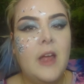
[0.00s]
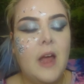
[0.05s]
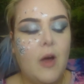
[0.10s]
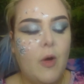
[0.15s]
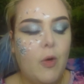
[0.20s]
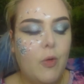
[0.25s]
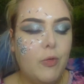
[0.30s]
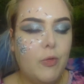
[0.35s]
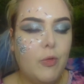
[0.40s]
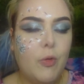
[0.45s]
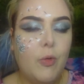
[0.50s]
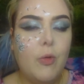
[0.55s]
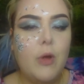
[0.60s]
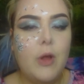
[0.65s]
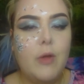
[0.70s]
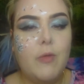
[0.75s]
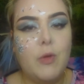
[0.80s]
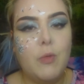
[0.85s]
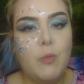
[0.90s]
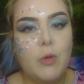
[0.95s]
Also,
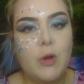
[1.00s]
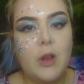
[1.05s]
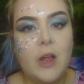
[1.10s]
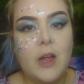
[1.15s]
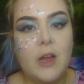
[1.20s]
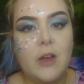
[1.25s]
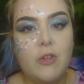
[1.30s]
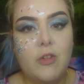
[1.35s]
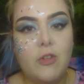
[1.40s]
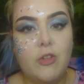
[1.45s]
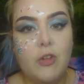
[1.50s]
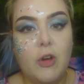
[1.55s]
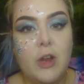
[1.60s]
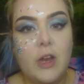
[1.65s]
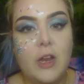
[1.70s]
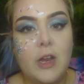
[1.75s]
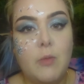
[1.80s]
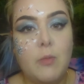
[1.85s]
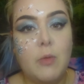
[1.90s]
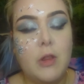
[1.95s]
if you would like to join
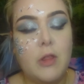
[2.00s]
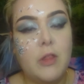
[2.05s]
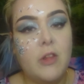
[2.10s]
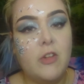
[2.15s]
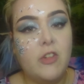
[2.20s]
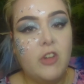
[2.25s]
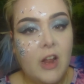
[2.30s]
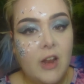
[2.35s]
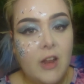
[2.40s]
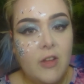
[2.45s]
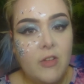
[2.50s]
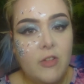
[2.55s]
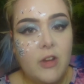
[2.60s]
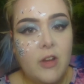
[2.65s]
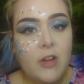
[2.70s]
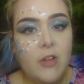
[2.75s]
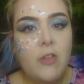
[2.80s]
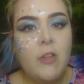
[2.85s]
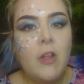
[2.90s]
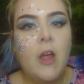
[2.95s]
in with the
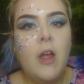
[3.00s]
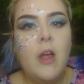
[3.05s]
challenges,